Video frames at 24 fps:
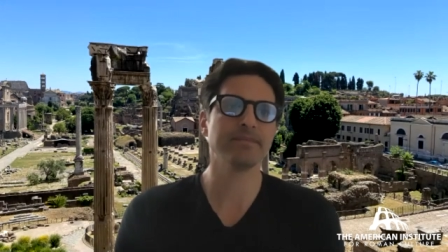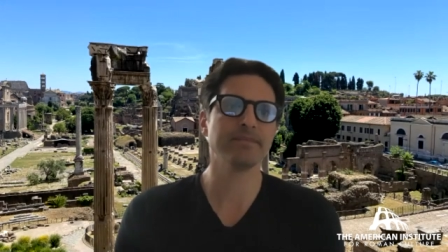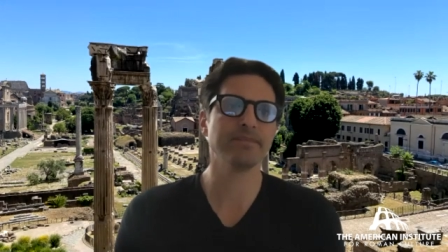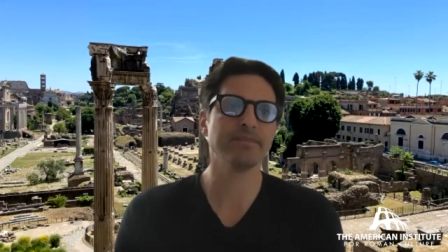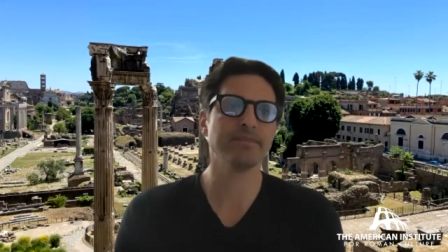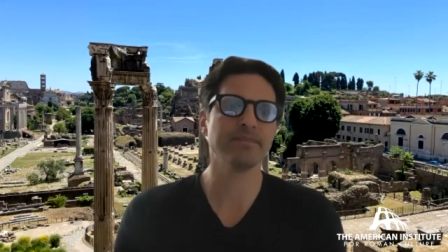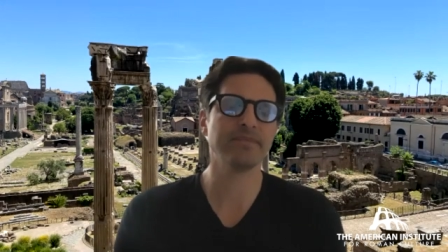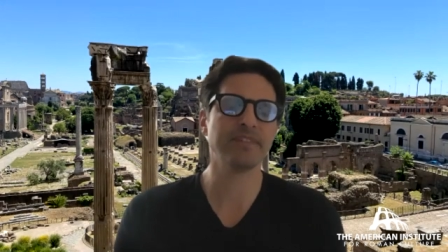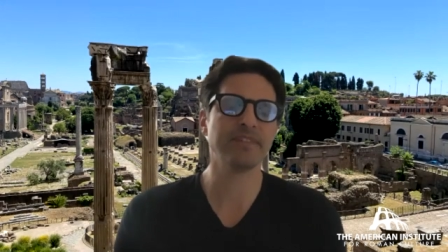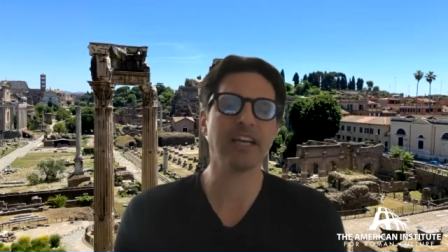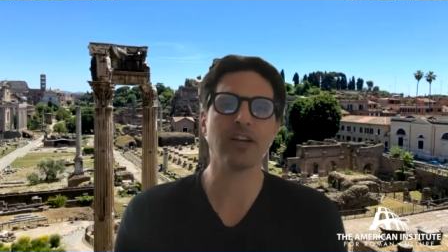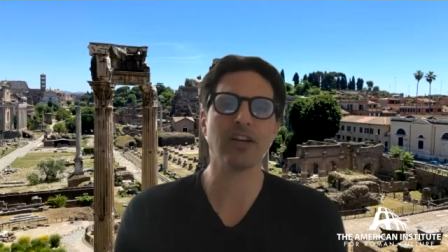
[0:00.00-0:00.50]

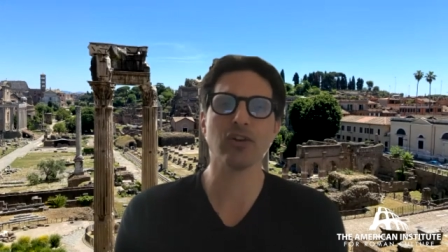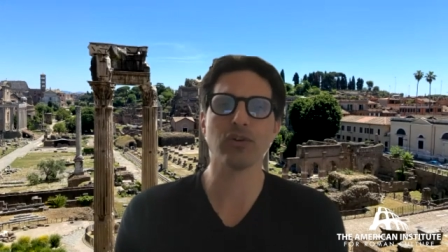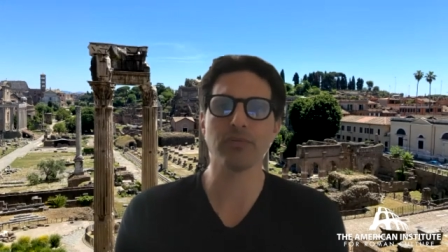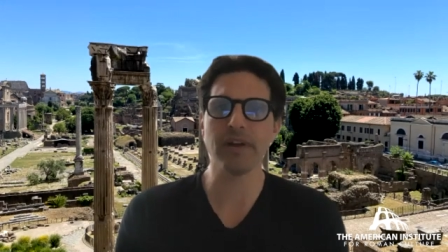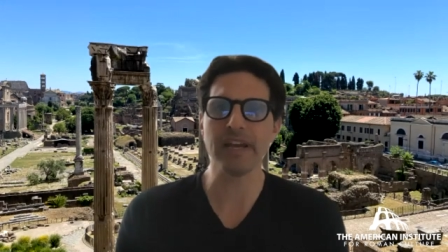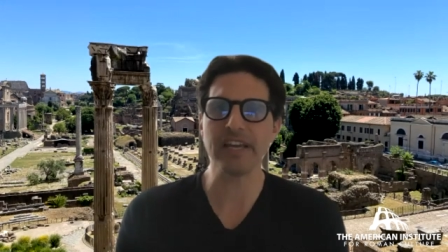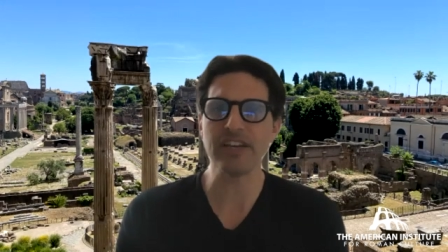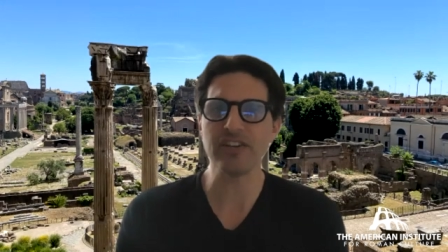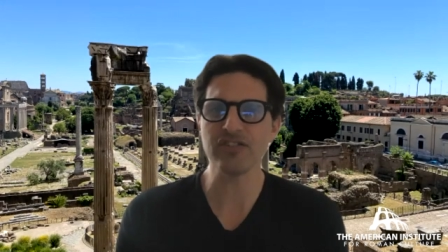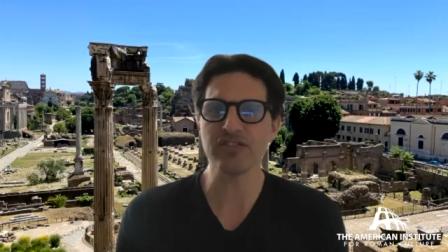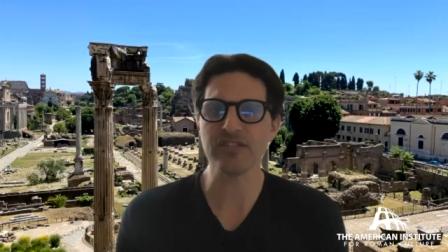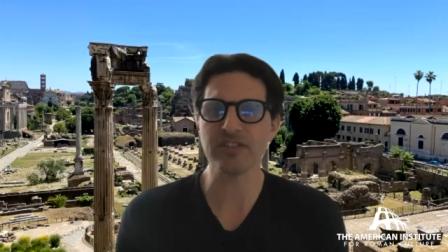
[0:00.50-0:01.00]

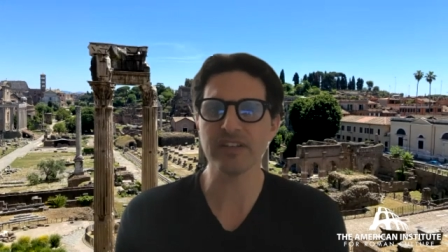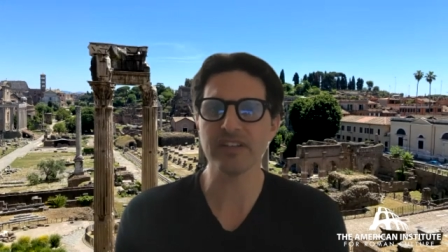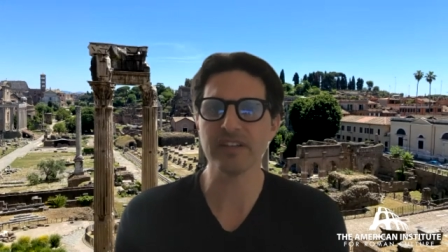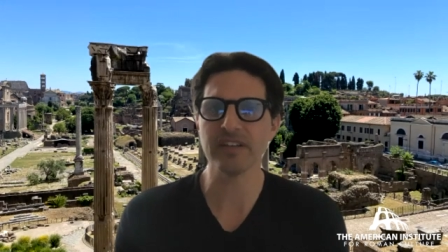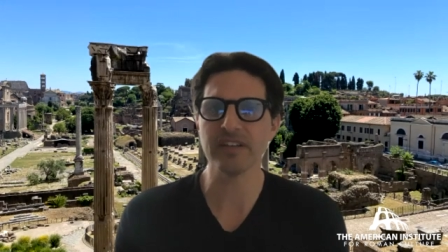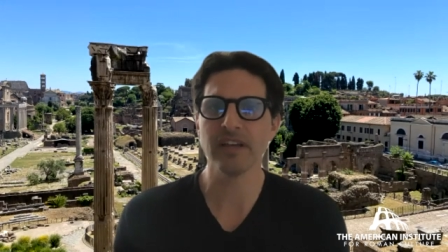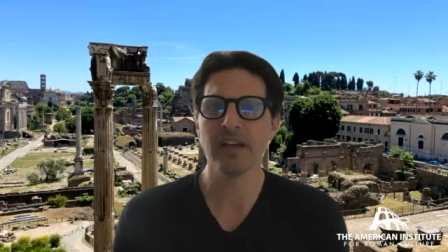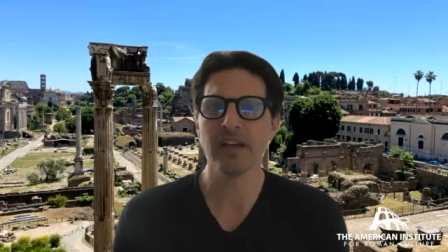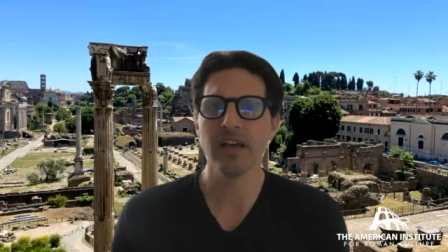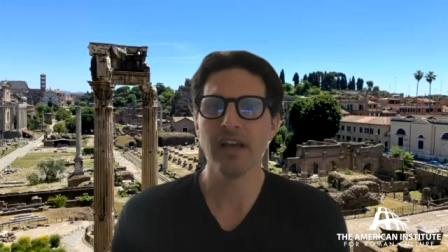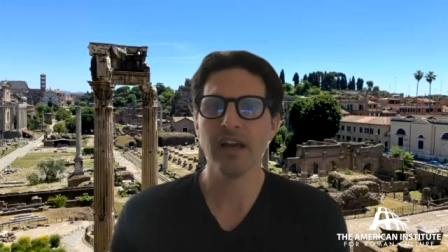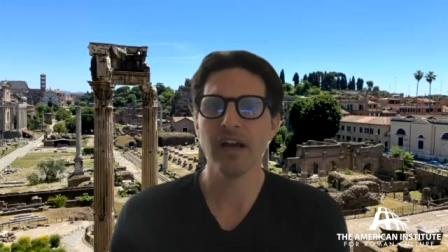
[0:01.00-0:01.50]

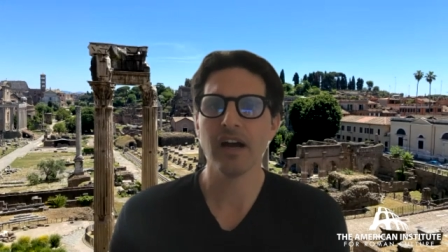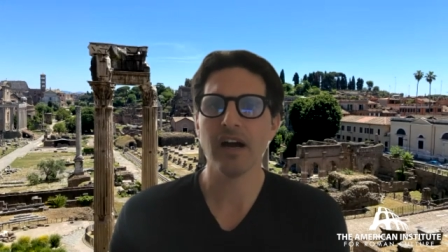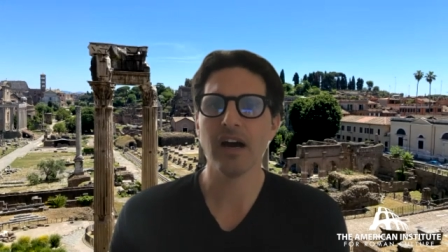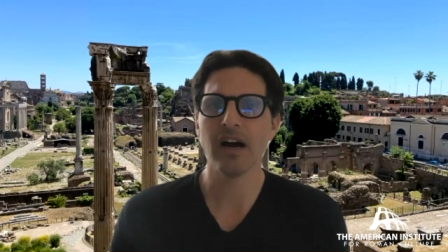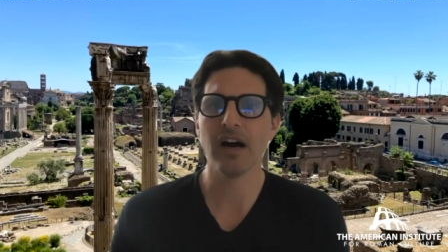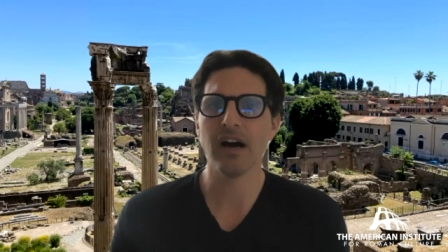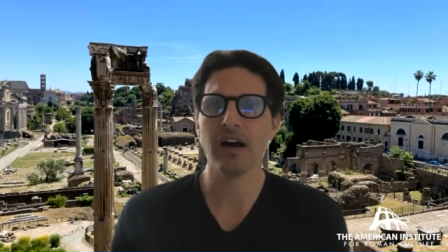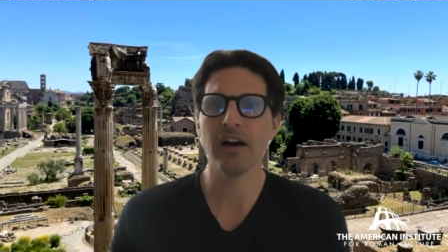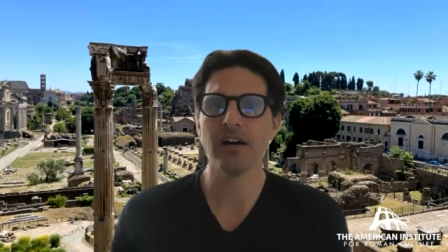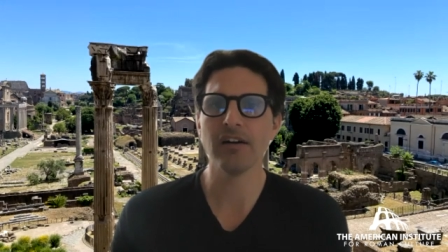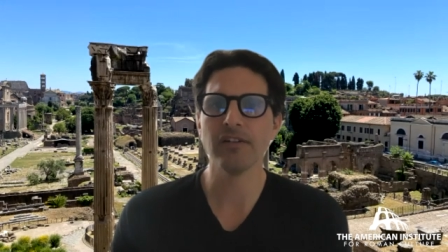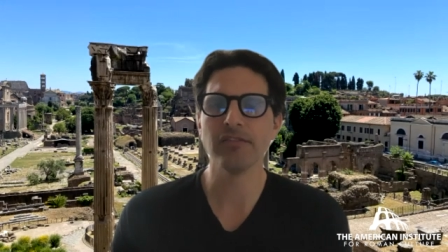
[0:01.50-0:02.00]
declaration
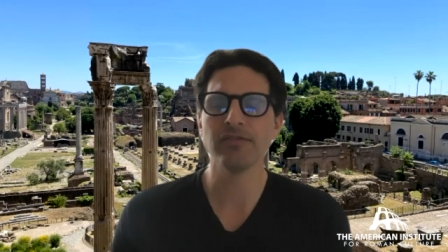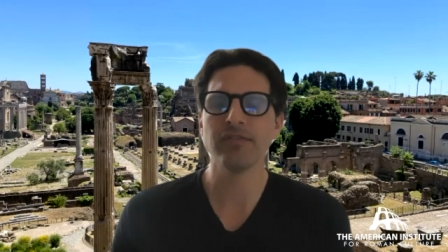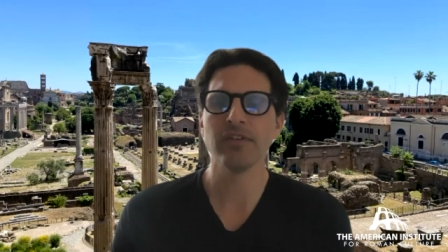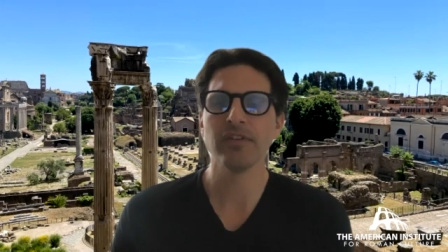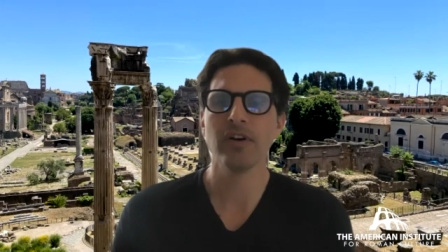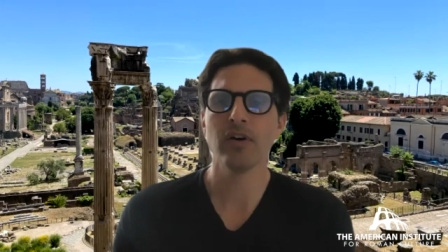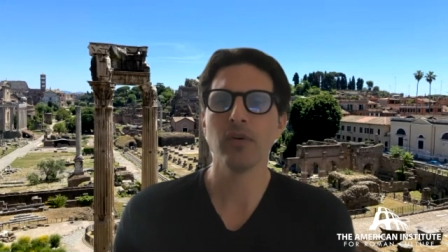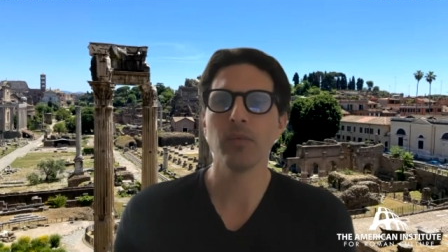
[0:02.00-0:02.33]
of